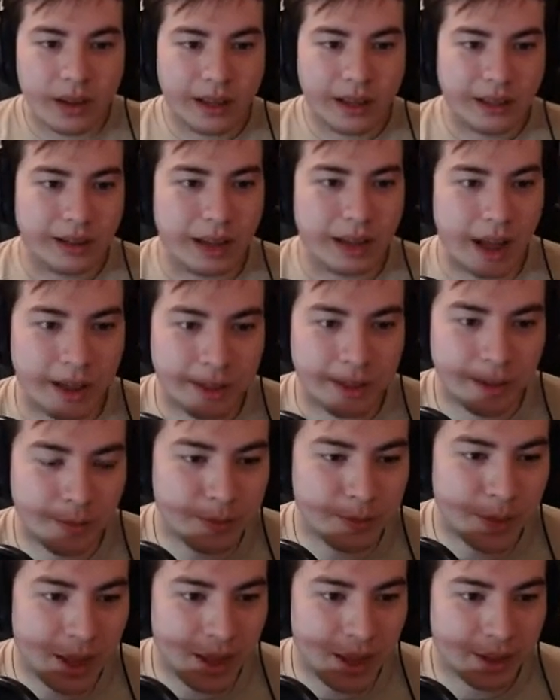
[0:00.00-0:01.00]
Latham
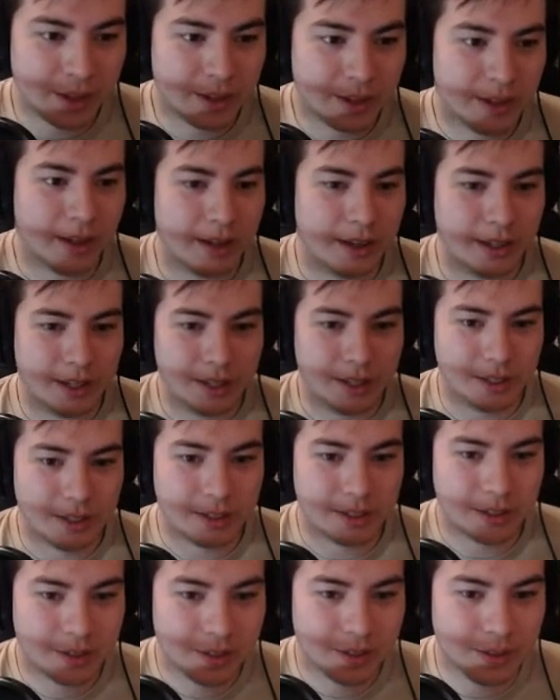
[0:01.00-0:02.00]
is back, and he
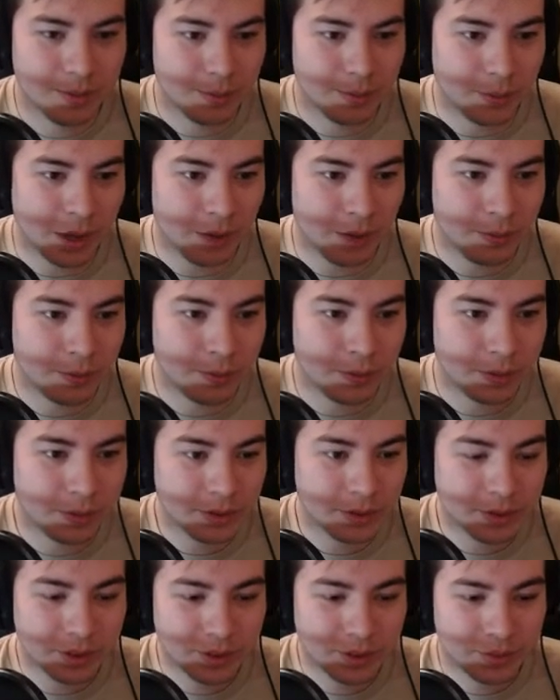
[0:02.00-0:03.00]
is buff.
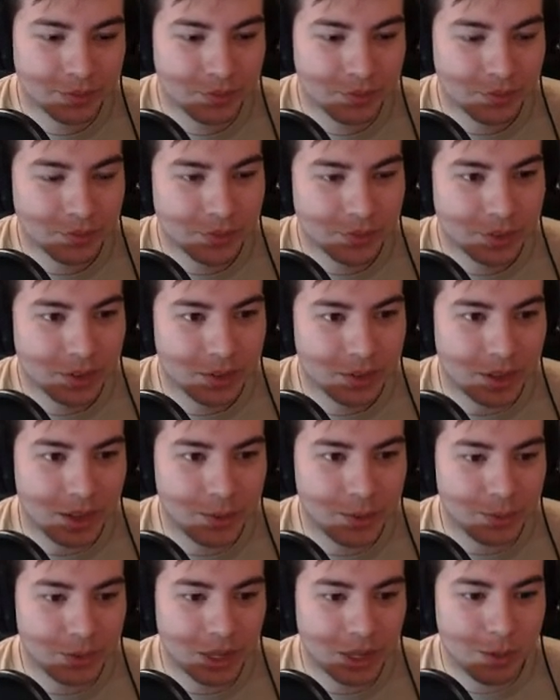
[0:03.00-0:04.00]

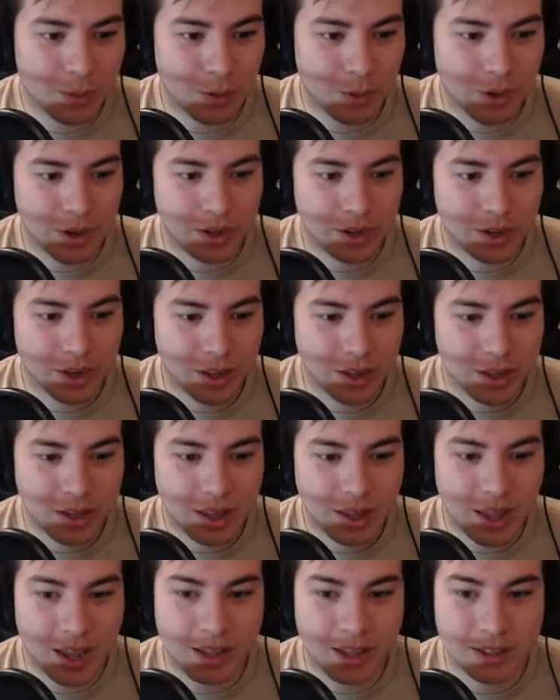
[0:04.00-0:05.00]
A play point
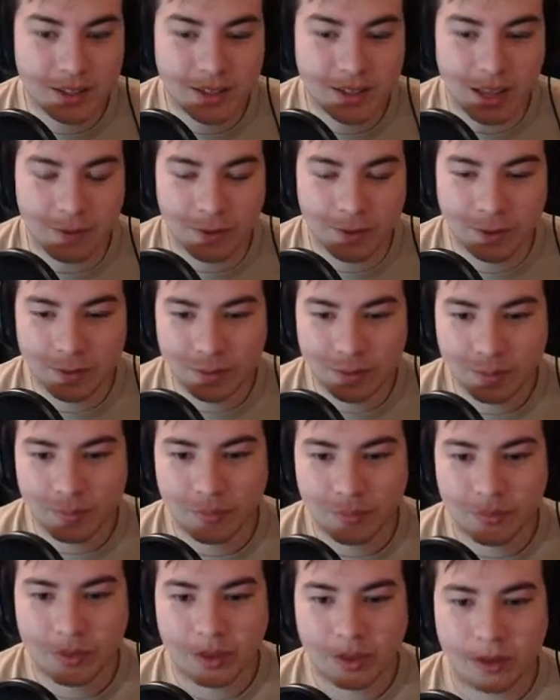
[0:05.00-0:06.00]
8/7
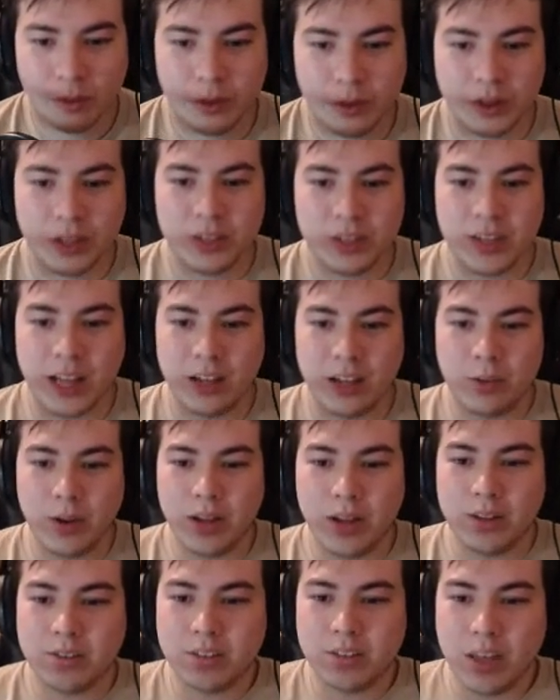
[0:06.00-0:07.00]
was
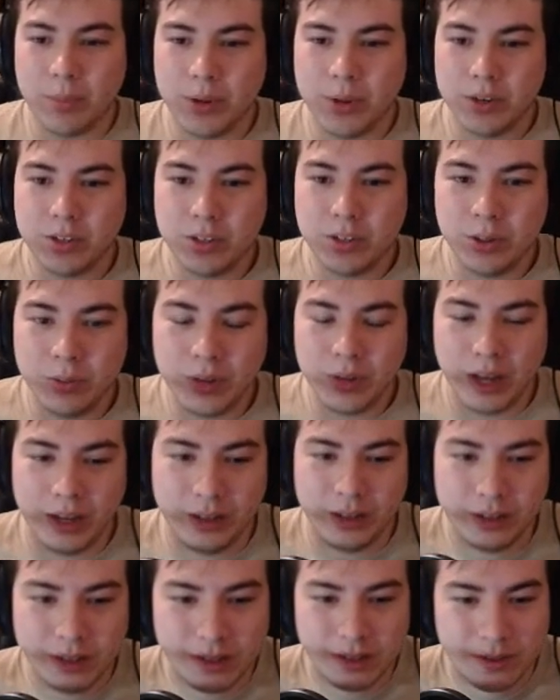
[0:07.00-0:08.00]
accelerate summon 2
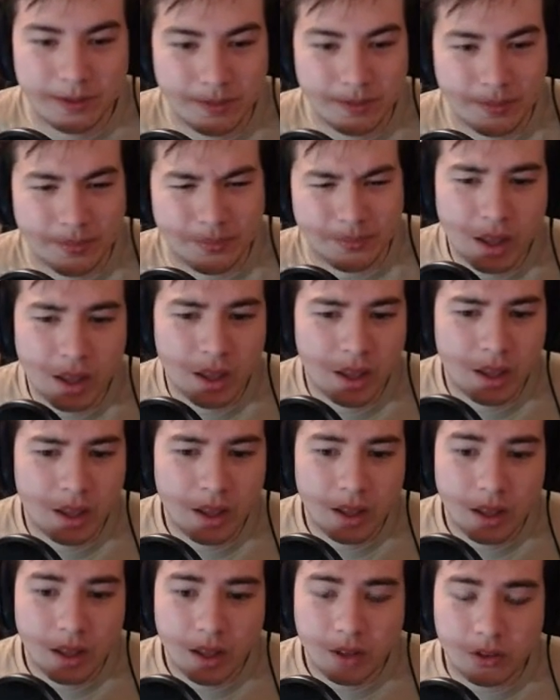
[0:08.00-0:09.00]
knights.
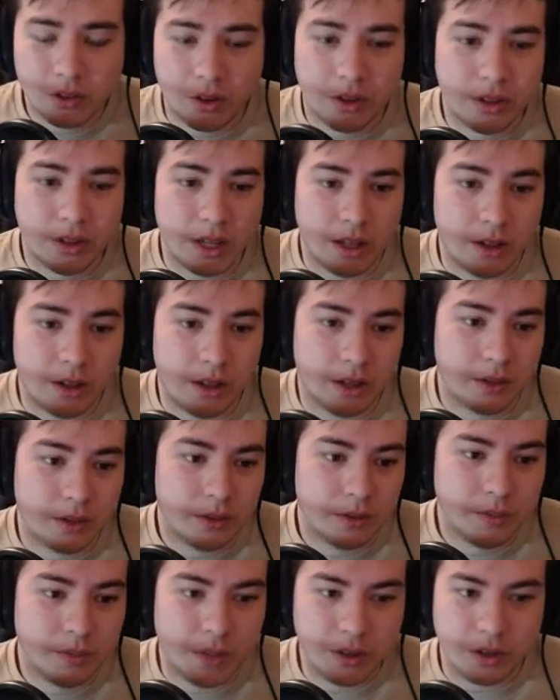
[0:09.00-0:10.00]
So
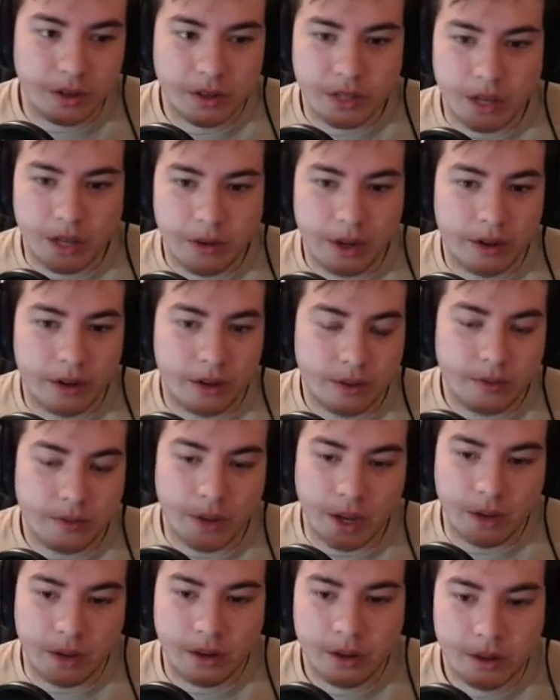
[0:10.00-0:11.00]
based on accelerate, it's
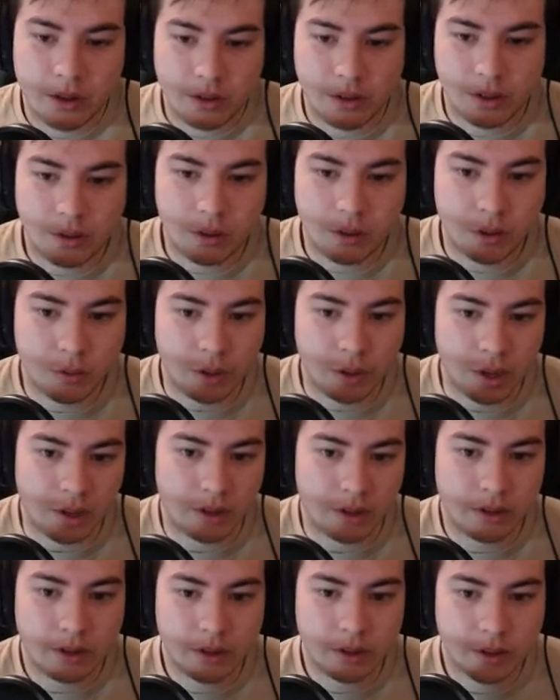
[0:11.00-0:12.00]
fine. It's a good
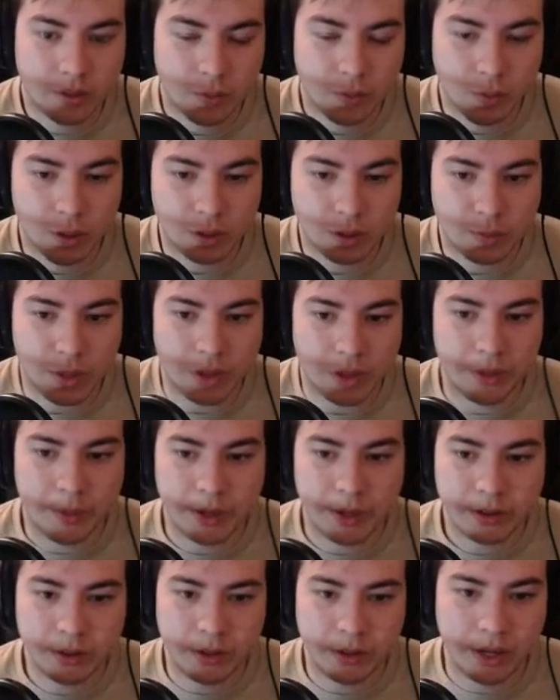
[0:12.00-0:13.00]
rate. A spell that
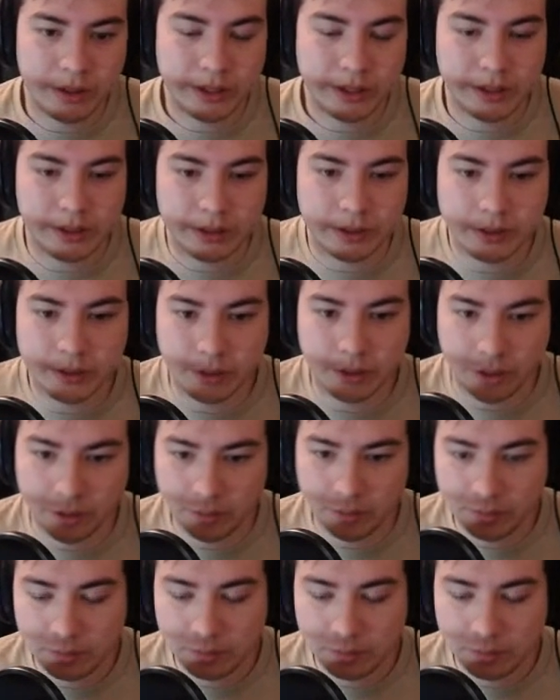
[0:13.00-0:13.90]
makes 2 knights is good.